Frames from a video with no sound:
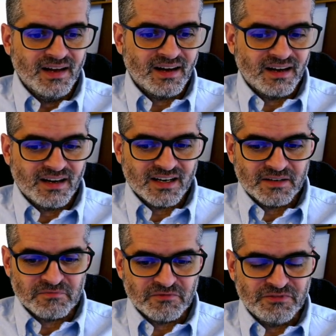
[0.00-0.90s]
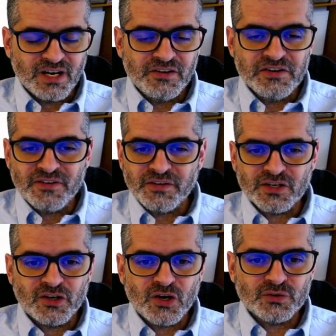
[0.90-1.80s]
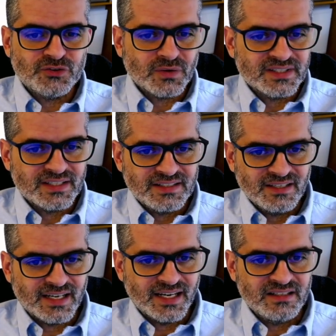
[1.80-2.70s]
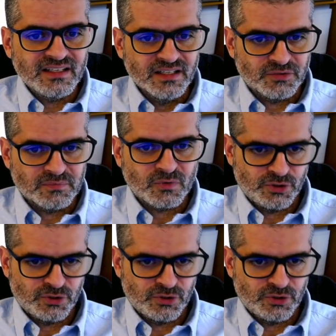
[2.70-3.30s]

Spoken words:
are very, very close to analytic idealism,